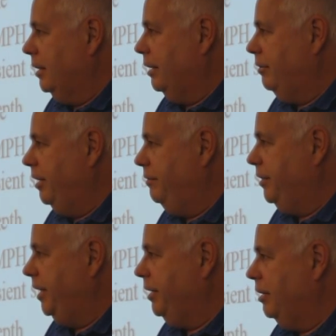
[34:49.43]
getting ready for
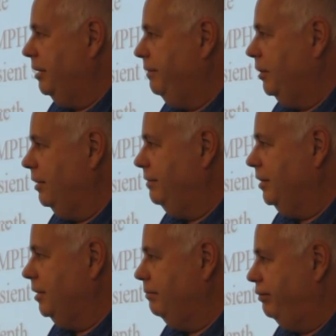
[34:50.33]
takeoff, and all of a
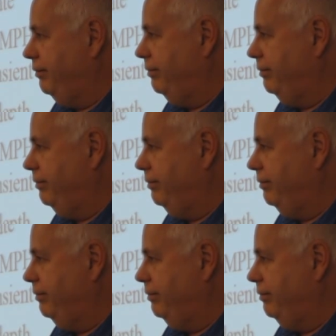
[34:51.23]
sudden,